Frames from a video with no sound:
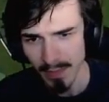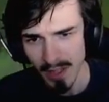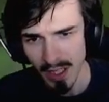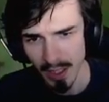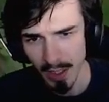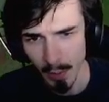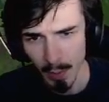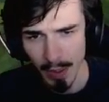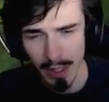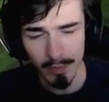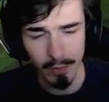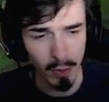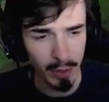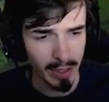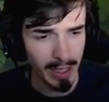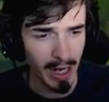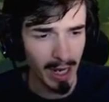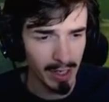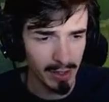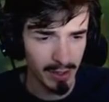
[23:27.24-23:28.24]
Now we have good
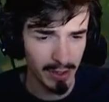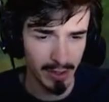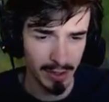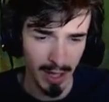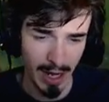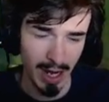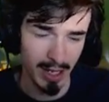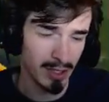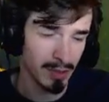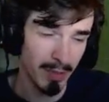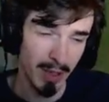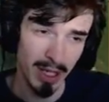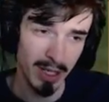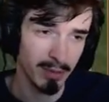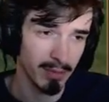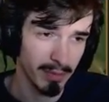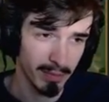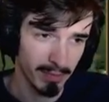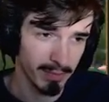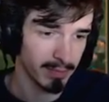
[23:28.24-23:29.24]
catch, Ashe mate,
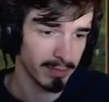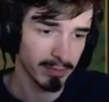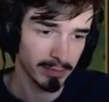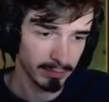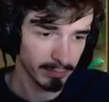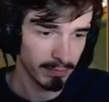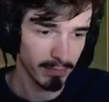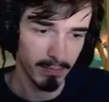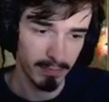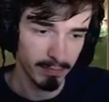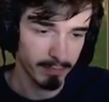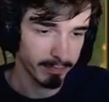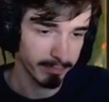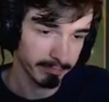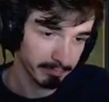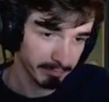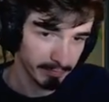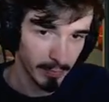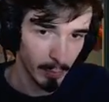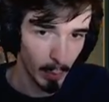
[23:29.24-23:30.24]

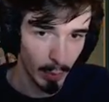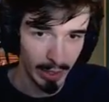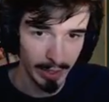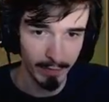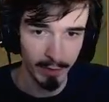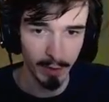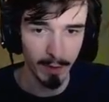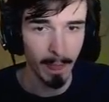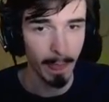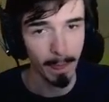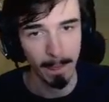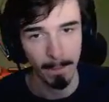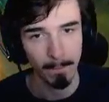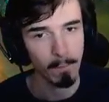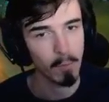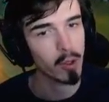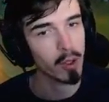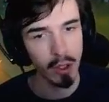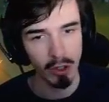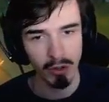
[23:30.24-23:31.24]
whatever.
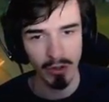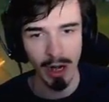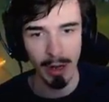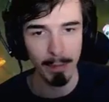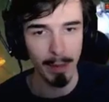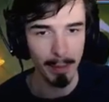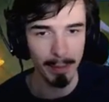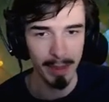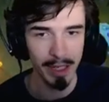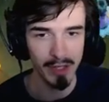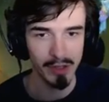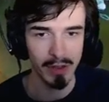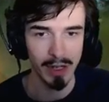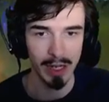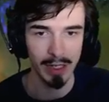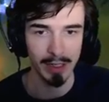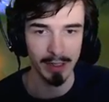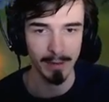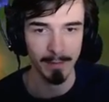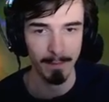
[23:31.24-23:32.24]
Good grab by
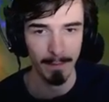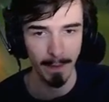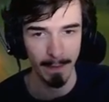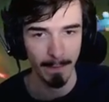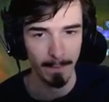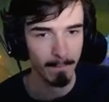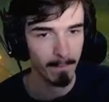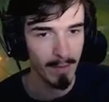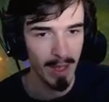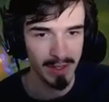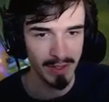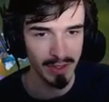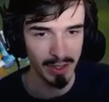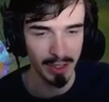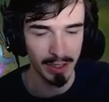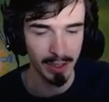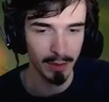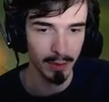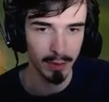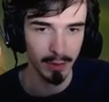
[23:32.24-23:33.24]
Blitzcrank, that's a
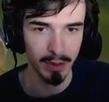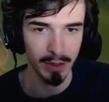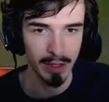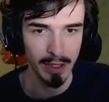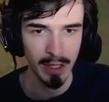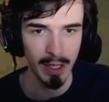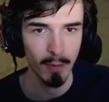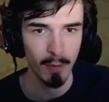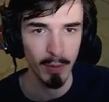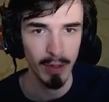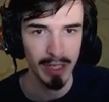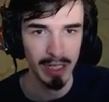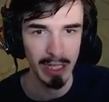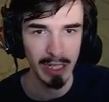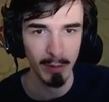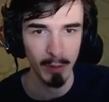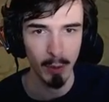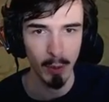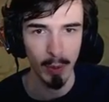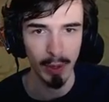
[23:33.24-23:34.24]
kill. We can get
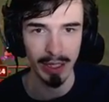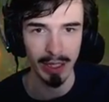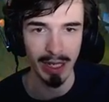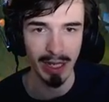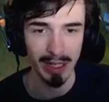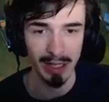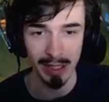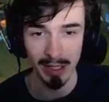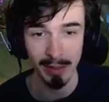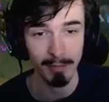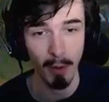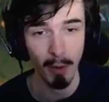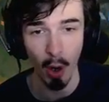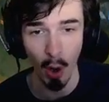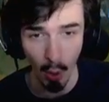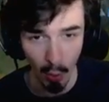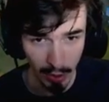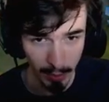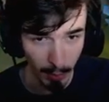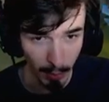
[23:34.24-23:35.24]
what we want to get here.
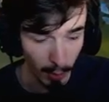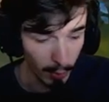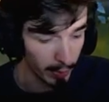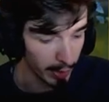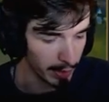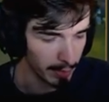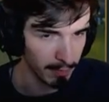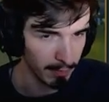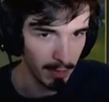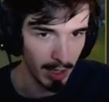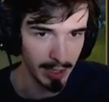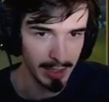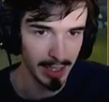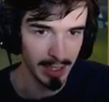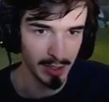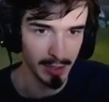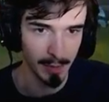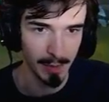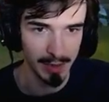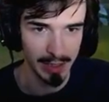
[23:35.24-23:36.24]
Holy moly, I take
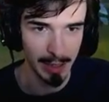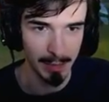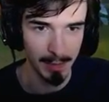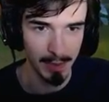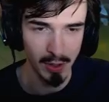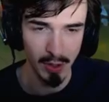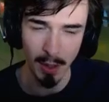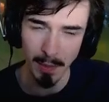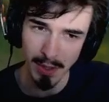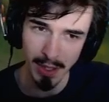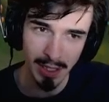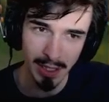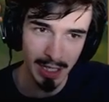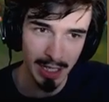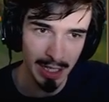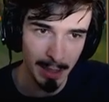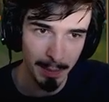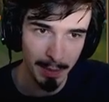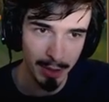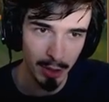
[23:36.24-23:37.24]
so much damage. So I'm just going to
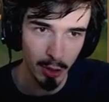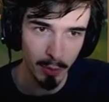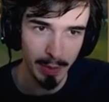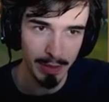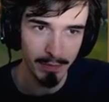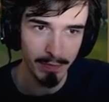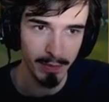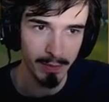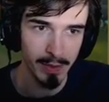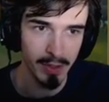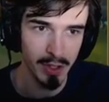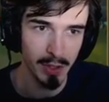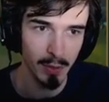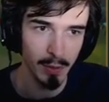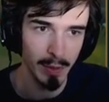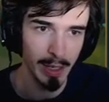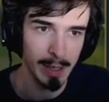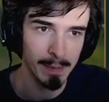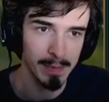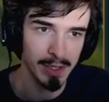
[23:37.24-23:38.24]
heal up a little bit from the jungle
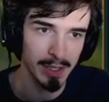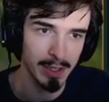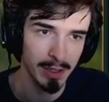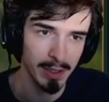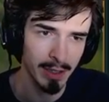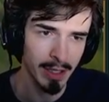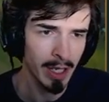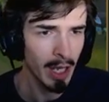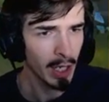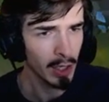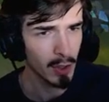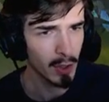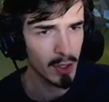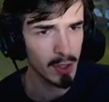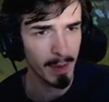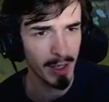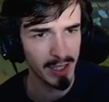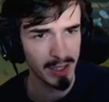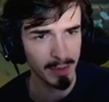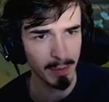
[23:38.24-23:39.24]
camps here, use
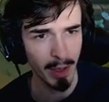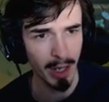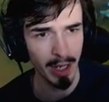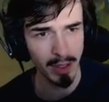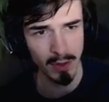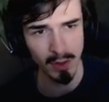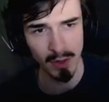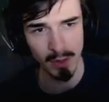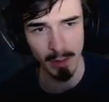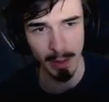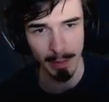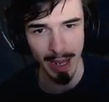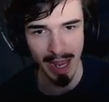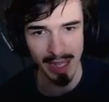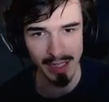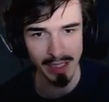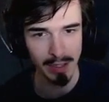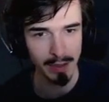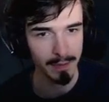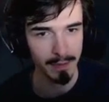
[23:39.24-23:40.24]
my smite, use my
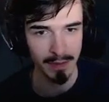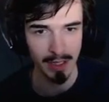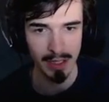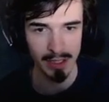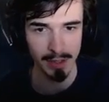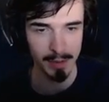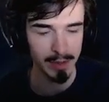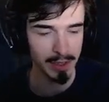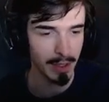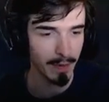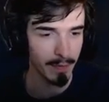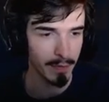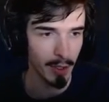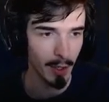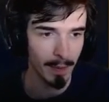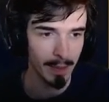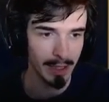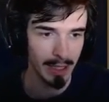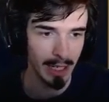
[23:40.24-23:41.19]
passive, get some stuff going